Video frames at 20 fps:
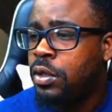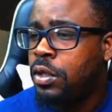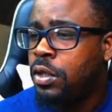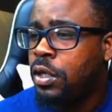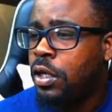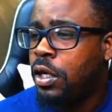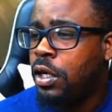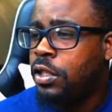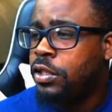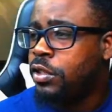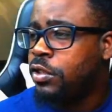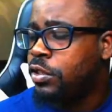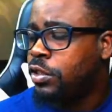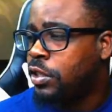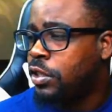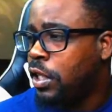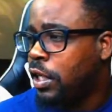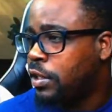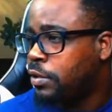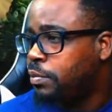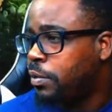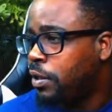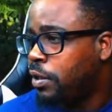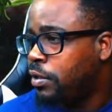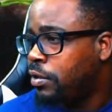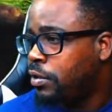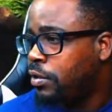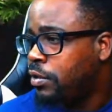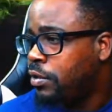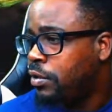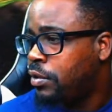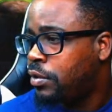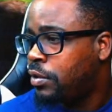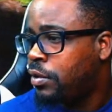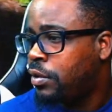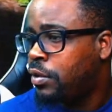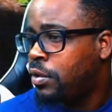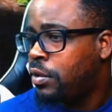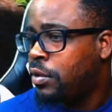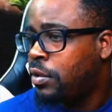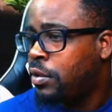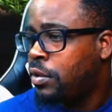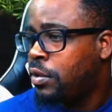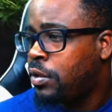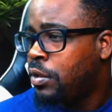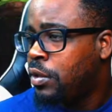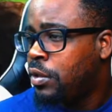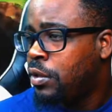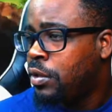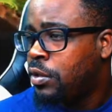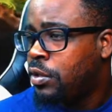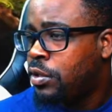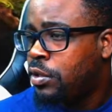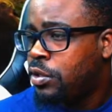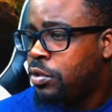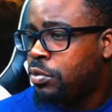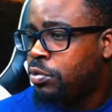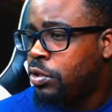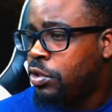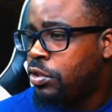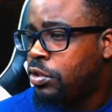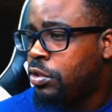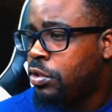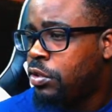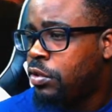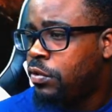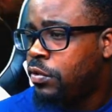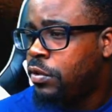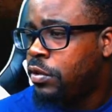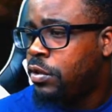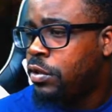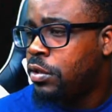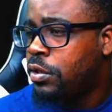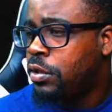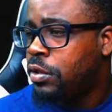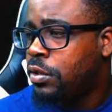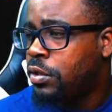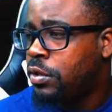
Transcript: Alright, so it's back to like switch over.